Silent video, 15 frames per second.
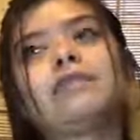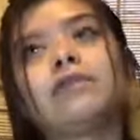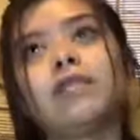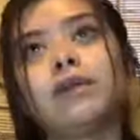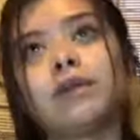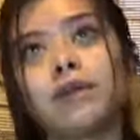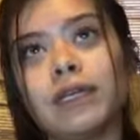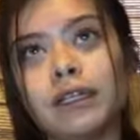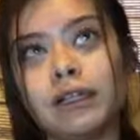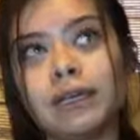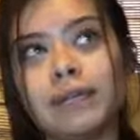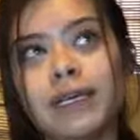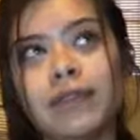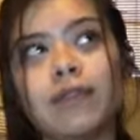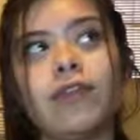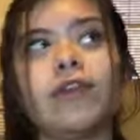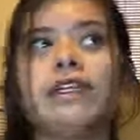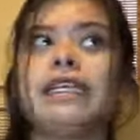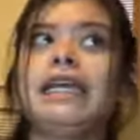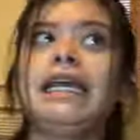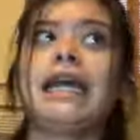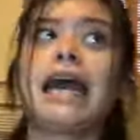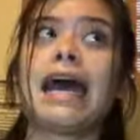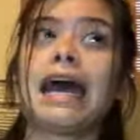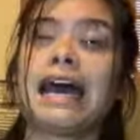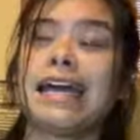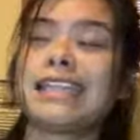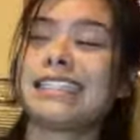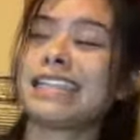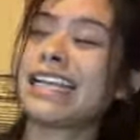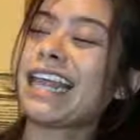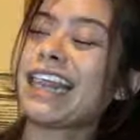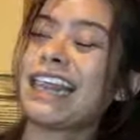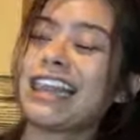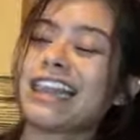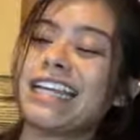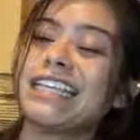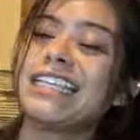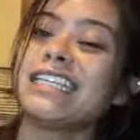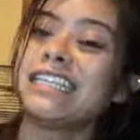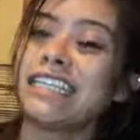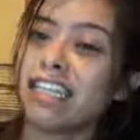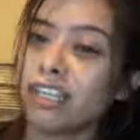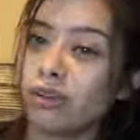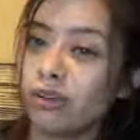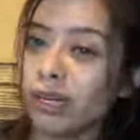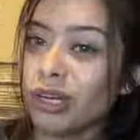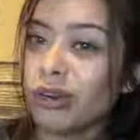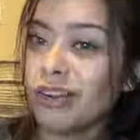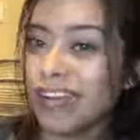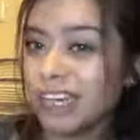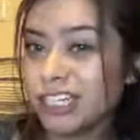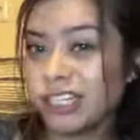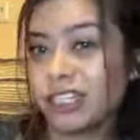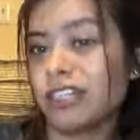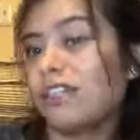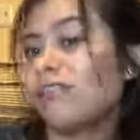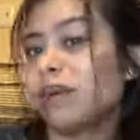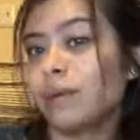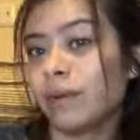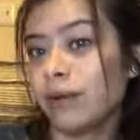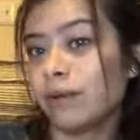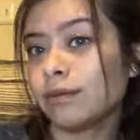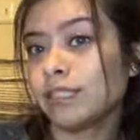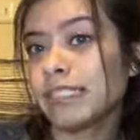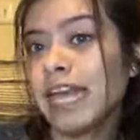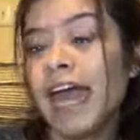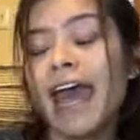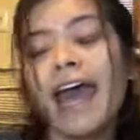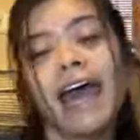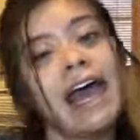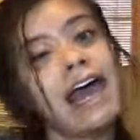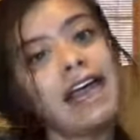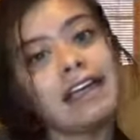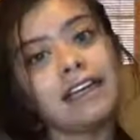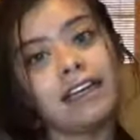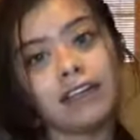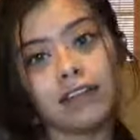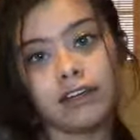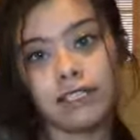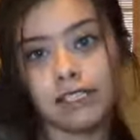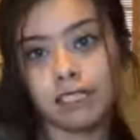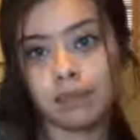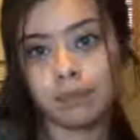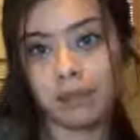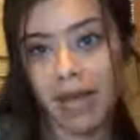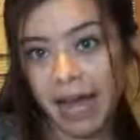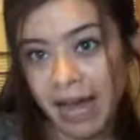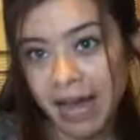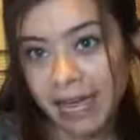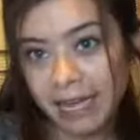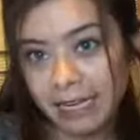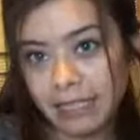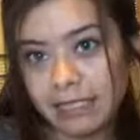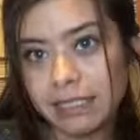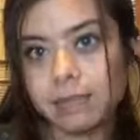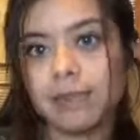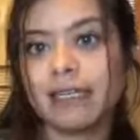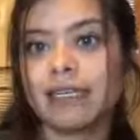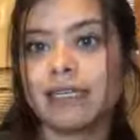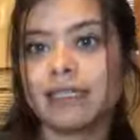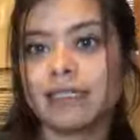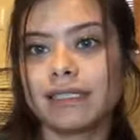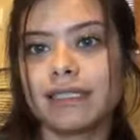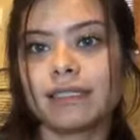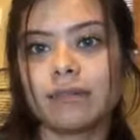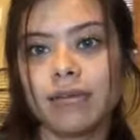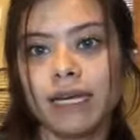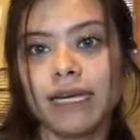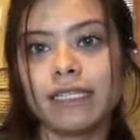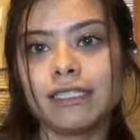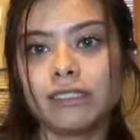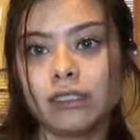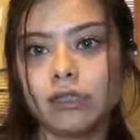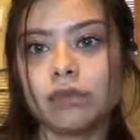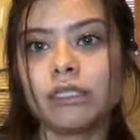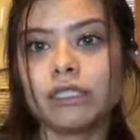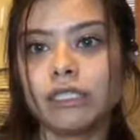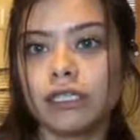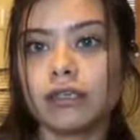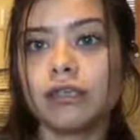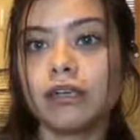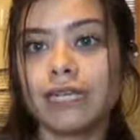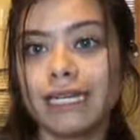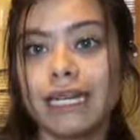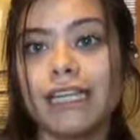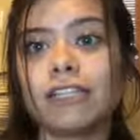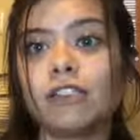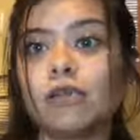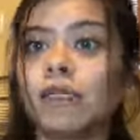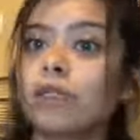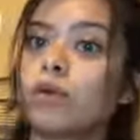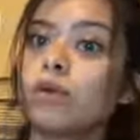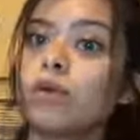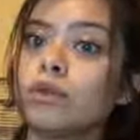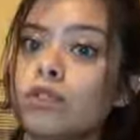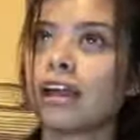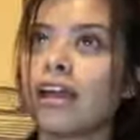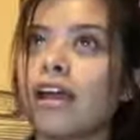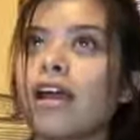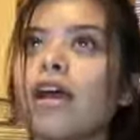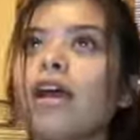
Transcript: we will be looking at the deterioration of their bones and their spines, because spines do deteriorate as you get older.